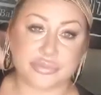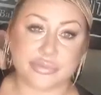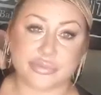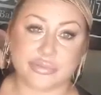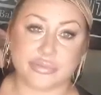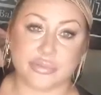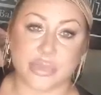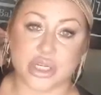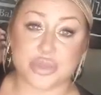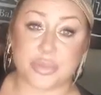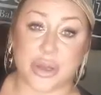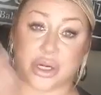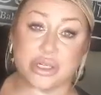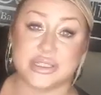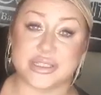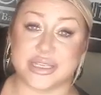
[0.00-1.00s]
much better
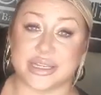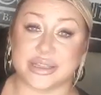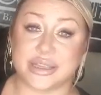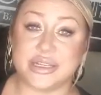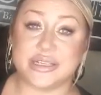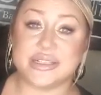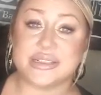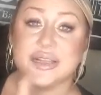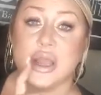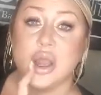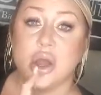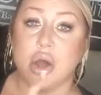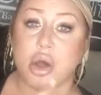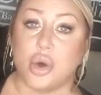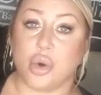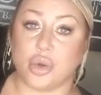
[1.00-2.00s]
to take these,
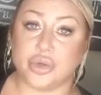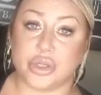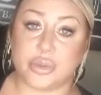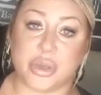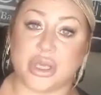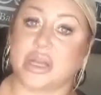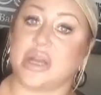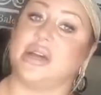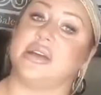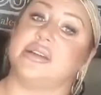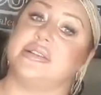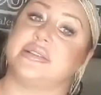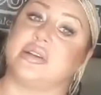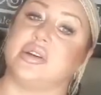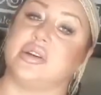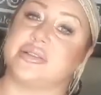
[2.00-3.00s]
only because
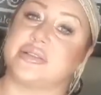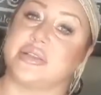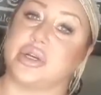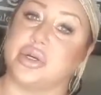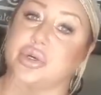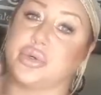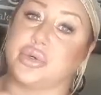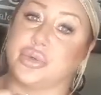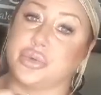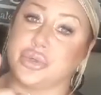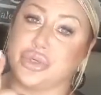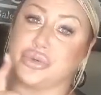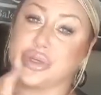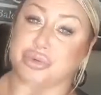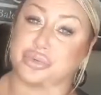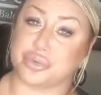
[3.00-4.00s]
also you
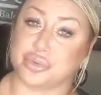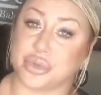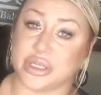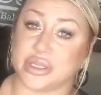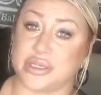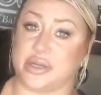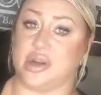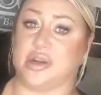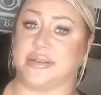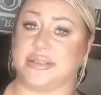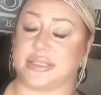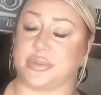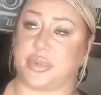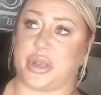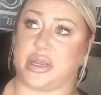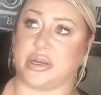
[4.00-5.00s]
get really
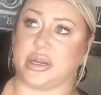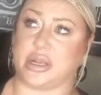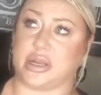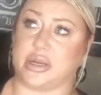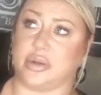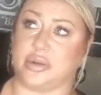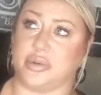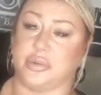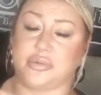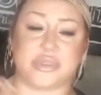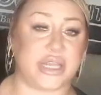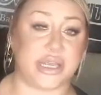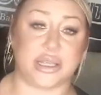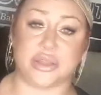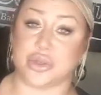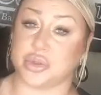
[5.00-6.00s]
constipated taking
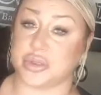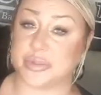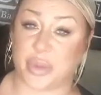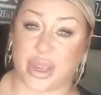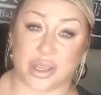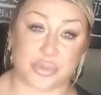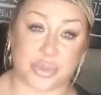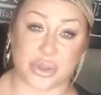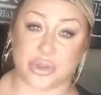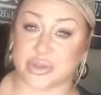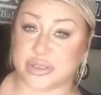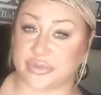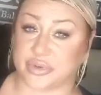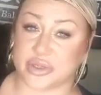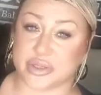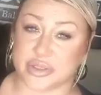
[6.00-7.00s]
those pain pills for
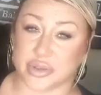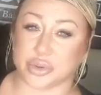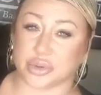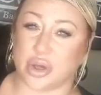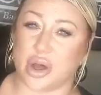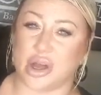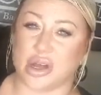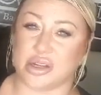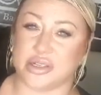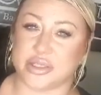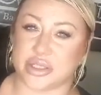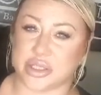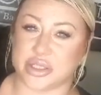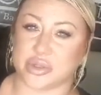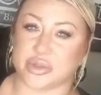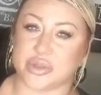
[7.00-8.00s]
so long
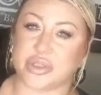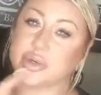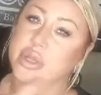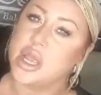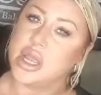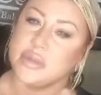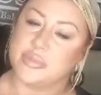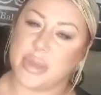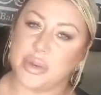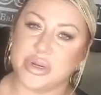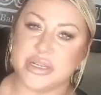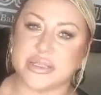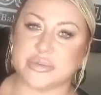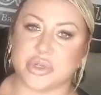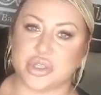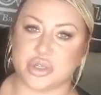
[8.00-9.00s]
too. So you might want to
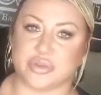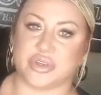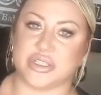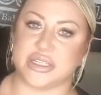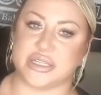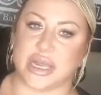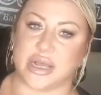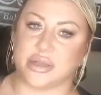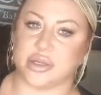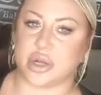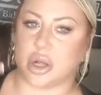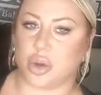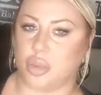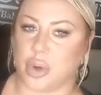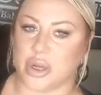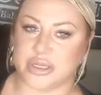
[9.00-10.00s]
switch over to Tylenol
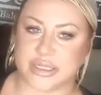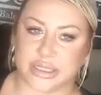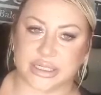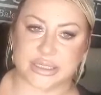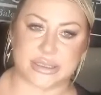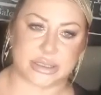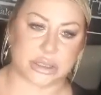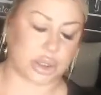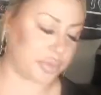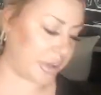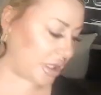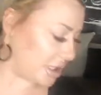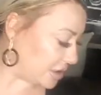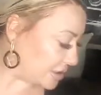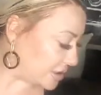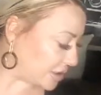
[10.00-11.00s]
once it gets a little bit
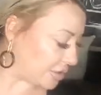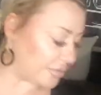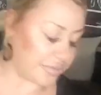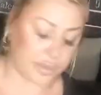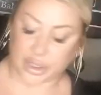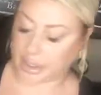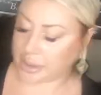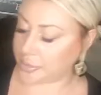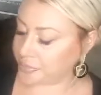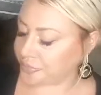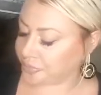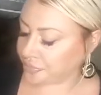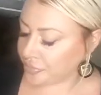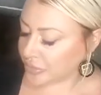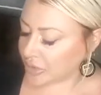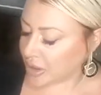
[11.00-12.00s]
easier for you.
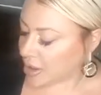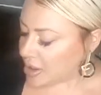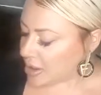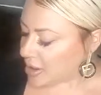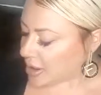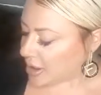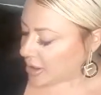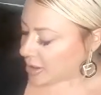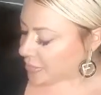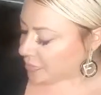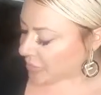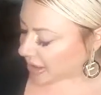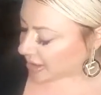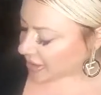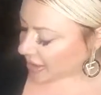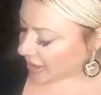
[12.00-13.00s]
My
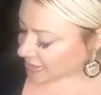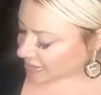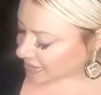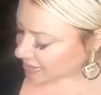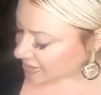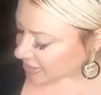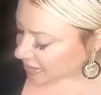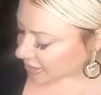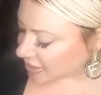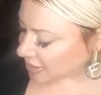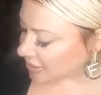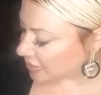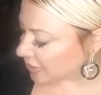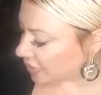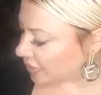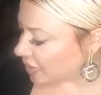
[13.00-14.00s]
next
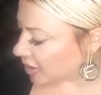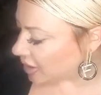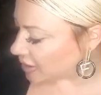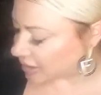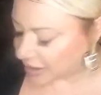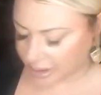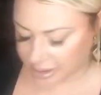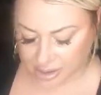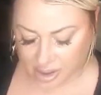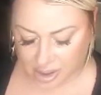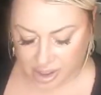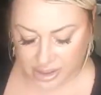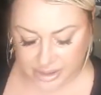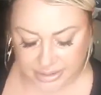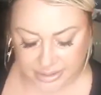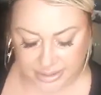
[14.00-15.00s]
thing that I got is the